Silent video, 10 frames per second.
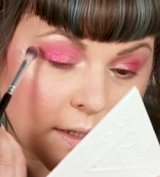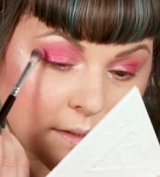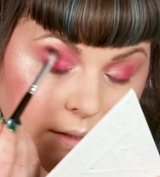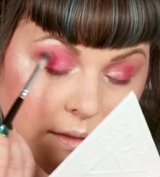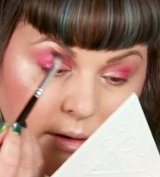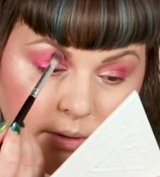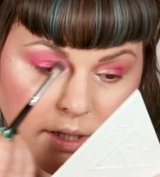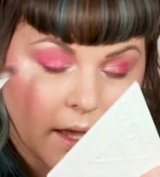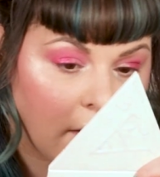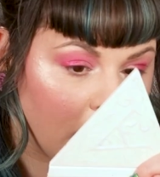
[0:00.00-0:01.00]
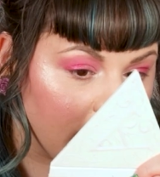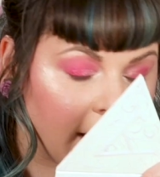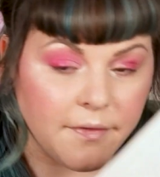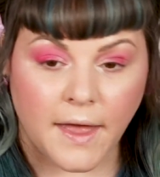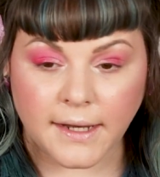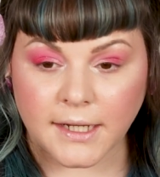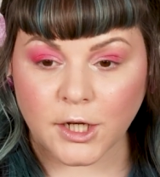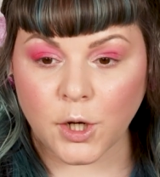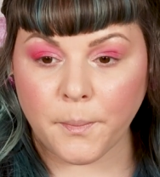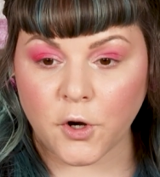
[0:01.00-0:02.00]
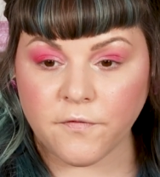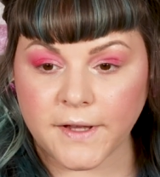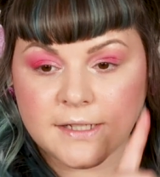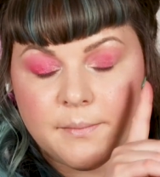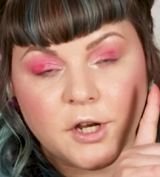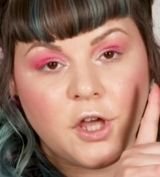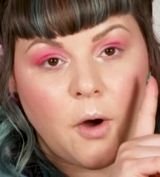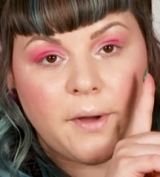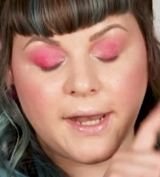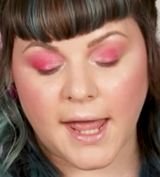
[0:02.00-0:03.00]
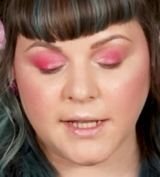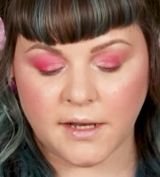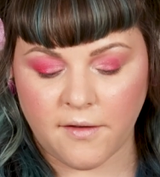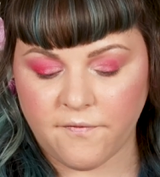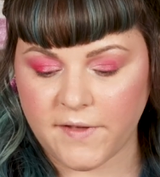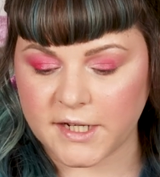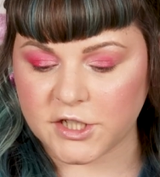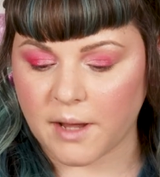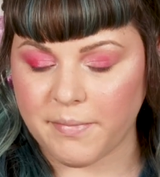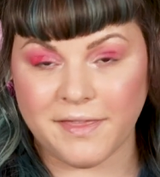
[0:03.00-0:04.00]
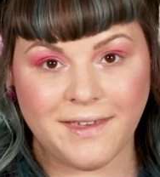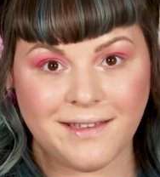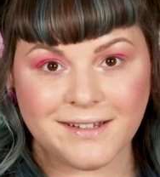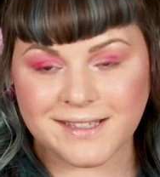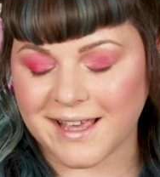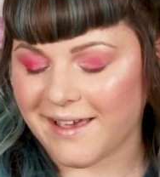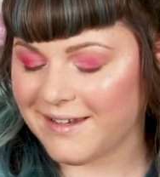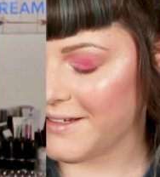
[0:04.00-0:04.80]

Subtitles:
So there we go, we got that here, perfect. I'm gonna go in and finish up the other side.